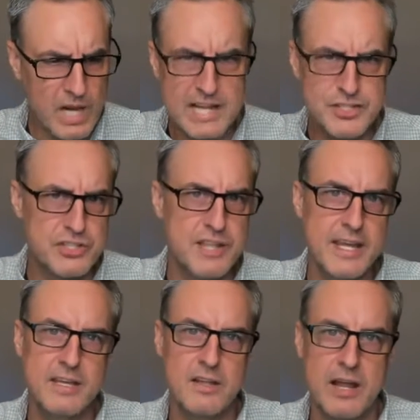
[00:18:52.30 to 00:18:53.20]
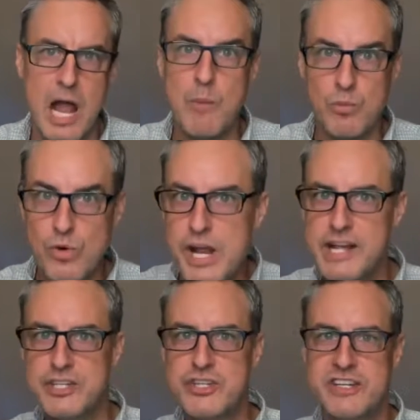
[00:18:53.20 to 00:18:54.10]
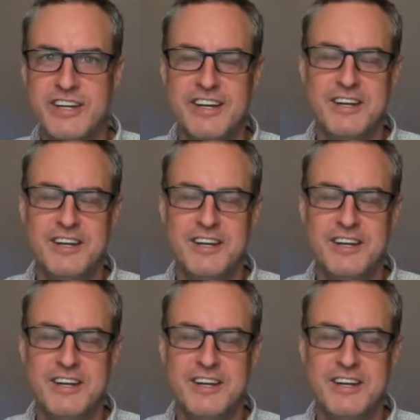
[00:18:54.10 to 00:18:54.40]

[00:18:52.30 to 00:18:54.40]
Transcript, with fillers: and just thinking like i'm rich